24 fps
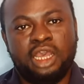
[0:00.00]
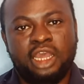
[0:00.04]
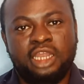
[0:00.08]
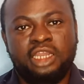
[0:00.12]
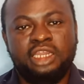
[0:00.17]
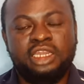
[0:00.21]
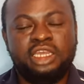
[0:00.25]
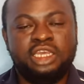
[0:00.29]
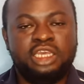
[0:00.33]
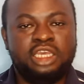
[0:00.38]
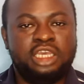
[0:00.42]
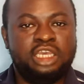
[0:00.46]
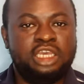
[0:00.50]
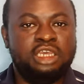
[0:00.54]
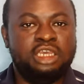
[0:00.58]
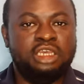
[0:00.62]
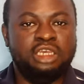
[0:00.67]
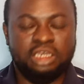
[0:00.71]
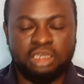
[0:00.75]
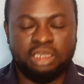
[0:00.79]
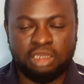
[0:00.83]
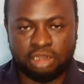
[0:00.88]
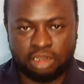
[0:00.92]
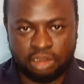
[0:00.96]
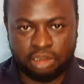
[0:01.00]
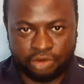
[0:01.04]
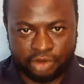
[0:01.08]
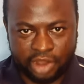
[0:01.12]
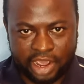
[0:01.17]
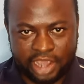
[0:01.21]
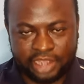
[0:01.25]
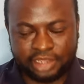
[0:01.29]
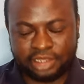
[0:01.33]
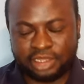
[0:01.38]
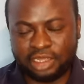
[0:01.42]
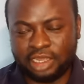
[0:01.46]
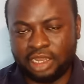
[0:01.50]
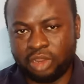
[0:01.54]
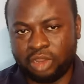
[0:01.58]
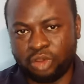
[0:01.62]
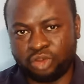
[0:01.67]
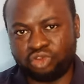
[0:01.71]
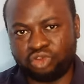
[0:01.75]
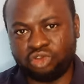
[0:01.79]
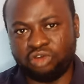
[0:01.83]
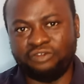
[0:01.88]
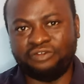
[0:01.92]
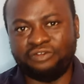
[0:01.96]
and he write a
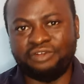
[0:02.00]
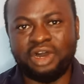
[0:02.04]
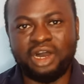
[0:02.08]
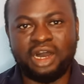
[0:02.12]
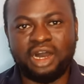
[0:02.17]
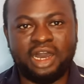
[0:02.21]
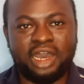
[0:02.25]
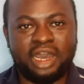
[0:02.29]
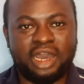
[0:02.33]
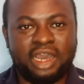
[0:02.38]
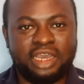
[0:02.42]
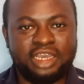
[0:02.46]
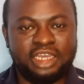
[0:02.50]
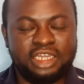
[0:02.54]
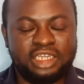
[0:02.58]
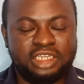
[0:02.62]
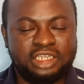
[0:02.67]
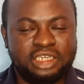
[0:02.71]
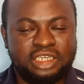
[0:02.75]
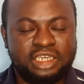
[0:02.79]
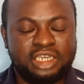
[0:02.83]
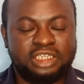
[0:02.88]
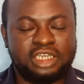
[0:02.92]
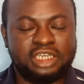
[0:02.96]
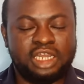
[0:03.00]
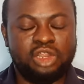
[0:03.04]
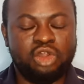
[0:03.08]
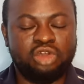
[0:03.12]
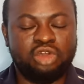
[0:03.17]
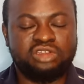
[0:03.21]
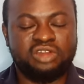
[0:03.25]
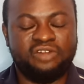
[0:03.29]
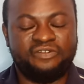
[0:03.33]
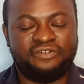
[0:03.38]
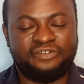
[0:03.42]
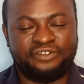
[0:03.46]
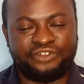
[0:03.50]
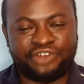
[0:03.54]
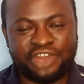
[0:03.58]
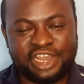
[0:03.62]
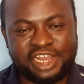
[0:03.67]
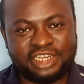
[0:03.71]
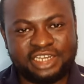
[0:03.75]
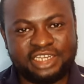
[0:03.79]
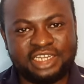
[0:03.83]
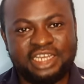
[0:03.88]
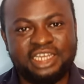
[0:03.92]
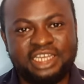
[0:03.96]
lot of indicate a lot of
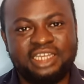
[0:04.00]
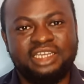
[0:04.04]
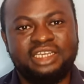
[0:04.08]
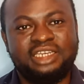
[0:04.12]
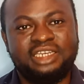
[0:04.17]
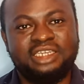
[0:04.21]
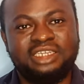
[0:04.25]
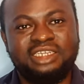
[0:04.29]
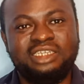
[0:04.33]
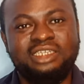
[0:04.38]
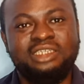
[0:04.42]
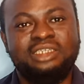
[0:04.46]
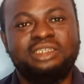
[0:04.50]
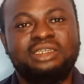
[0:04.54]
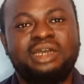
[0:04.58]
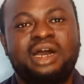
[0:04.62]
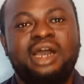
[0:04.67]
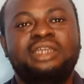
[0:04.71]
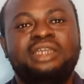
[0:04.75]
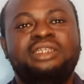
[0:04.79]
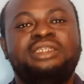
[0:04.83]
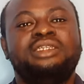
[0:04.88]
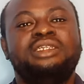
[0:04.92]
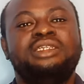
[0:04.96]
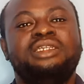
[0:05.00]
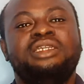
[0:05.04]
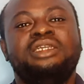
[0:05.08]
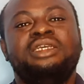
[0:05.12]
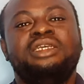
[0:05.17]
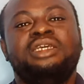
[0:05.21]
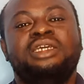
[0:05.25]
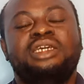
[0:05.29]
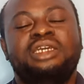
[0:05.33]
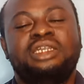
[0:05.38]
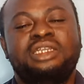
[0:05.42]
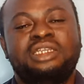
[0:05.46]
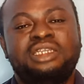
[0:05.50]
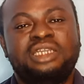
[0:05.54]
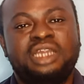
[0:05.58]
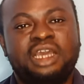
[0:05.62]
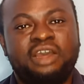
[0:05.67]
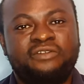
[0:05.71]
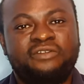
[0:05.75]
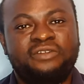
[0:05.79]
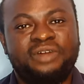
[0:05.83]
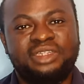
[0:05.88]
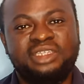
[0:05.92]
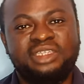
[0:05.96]
red ink inside,
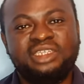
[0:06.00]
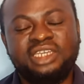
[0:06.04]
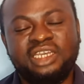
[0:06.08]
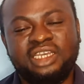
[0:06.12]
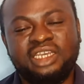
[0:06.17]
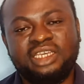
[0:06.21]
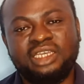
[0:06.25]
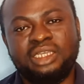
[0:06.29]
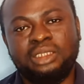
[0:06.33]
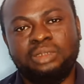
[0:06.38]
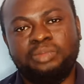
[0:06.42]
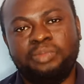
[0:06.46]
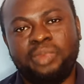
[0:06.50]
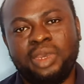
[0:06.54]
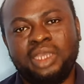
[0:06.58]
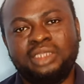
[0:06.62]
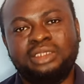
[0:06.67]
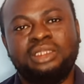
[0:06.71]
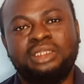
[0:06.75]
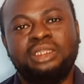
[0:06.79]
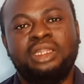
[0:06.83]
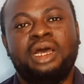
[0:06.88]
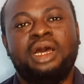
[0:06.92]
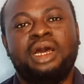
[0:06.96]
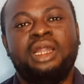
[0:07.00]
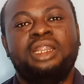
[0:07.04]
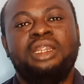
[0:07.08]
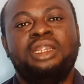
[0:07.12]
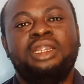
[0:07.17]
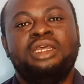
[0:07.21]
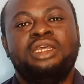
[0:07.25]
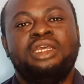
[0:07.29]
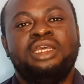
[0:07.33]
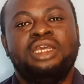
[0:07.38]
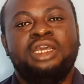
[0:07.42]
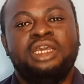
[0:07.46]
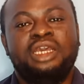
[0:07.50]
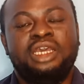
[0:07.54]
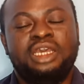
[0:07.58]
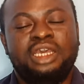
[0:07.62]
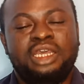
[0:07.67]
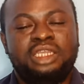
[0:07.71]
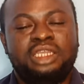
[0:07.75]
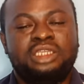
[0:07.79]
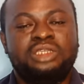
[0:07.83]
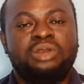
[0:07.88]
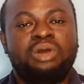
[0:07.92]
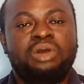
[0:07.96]
never take it personal.
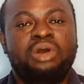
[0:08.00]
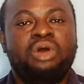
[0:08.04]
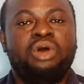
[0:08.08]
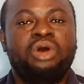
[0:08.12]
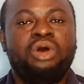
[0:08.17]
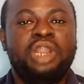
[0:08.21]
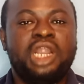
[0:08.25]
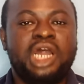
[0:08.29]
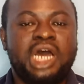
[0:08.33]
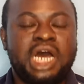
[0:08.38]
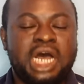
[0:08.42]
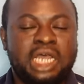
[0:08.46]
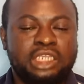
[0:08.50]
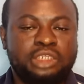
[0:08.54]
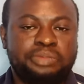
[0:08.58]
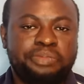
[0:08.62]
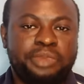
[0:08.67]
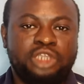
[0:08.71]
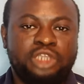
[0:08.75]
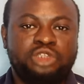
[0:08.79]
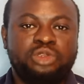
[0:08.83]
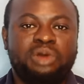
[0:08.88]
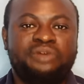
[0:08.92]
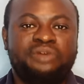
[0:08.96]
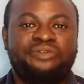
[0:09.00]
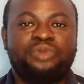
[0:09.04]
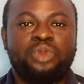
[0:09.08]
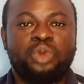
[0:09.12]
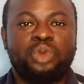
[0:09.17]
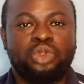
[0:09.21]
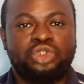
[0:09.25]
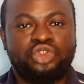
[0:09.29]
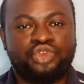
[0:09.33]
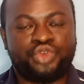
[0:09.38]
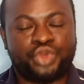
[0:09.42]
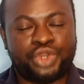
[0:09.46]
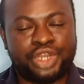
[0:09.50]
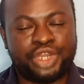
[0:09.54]
It's all aspect of your